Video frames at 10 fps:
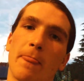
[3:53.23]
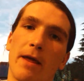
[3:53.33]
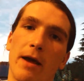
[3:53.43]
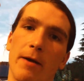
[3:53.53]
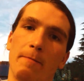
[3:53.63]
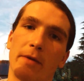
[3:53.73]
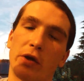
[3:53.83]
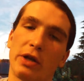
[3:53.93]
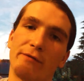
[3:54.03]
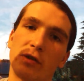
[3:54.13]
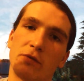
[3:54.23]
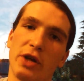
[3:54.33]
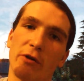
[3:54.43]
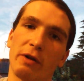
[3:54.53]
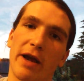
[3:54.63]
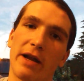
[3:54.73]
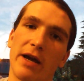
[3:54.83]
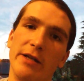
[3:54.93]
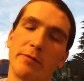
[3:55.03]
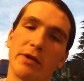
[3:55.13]
I'm going to give you some general
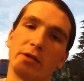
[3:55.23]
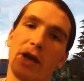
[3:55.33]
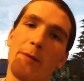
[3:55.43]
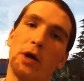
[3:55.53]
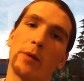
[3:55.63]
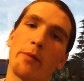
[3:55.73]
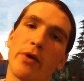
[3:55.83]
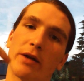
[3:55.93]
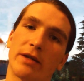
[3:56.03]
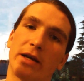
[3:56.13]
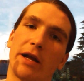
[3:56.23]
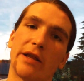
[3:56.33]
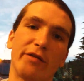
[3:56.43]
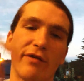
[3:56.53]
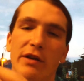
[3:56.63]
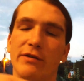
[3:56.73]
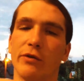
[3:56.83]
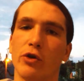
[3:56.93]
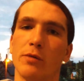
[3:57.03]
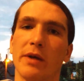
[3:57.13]
guidelines because I'm all about practicality, fitness for
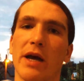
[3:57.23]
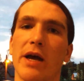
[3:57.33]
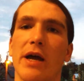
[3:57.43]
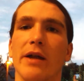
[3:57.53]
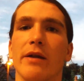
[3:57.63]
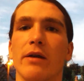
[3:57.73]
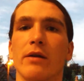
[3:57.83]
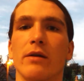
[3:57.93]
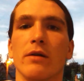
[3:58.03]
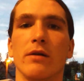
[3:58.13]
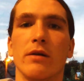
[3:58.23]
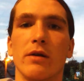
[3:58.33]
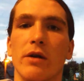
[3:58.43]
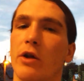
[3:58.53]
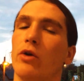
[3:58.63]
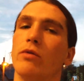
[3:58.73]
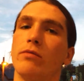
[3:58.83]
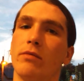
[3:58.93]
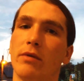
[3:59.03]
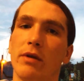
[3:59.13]
the normal guy, and
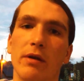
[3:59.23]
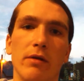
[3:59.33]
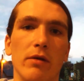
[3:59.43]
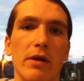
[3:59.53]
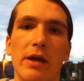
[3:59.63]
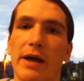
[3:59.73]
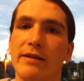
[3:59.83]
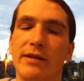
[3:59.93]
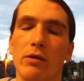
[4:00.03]
it can still